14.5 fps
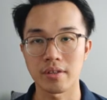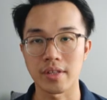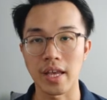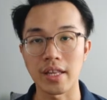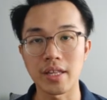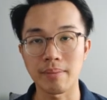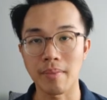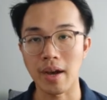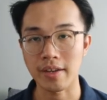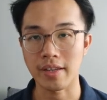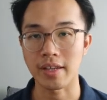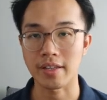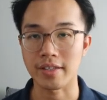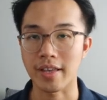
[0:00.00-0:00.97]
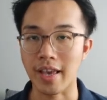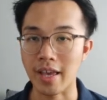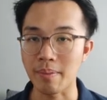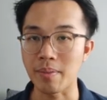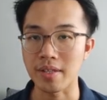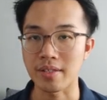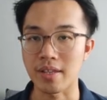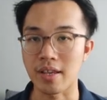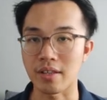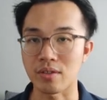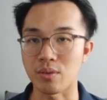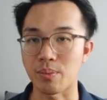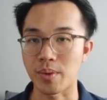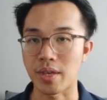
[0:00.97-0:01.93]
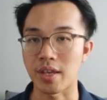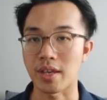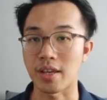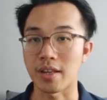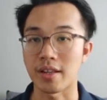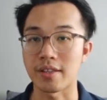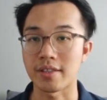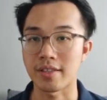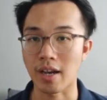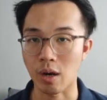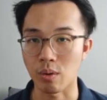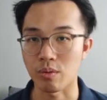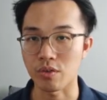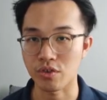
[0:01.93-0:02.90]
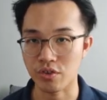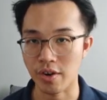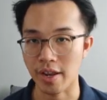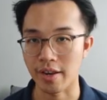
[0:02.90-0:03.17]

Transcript: then the market can be said to be in a downtrend.